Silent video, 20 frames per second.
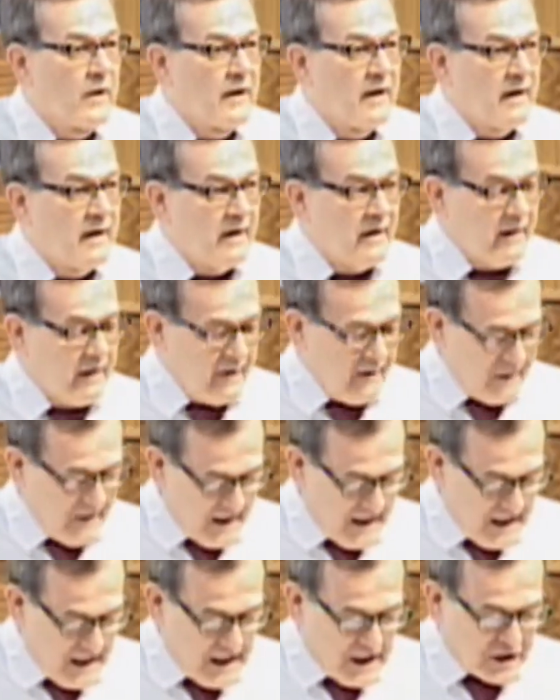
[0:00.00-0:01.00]

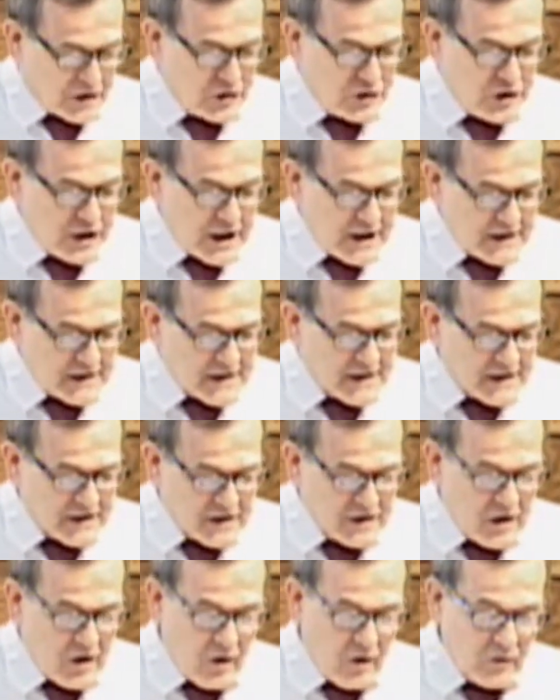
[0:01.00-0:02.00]
Well,
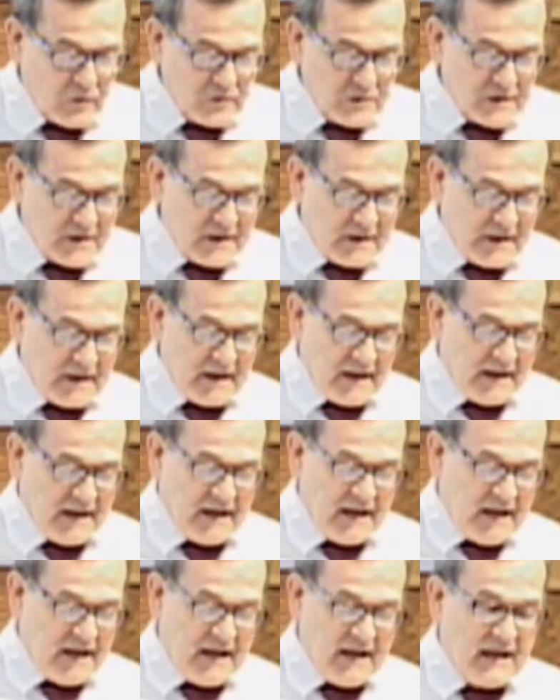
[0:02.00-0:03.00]
Jesus knows
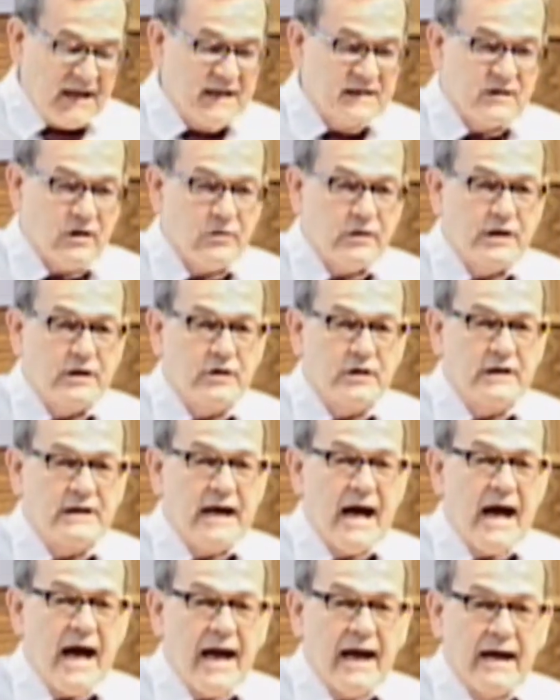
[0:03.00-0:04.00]
he's already
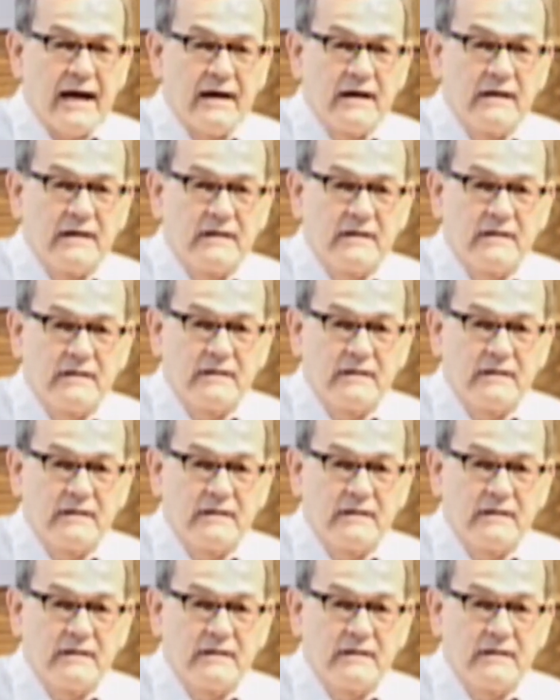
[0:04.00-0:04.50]
going to die.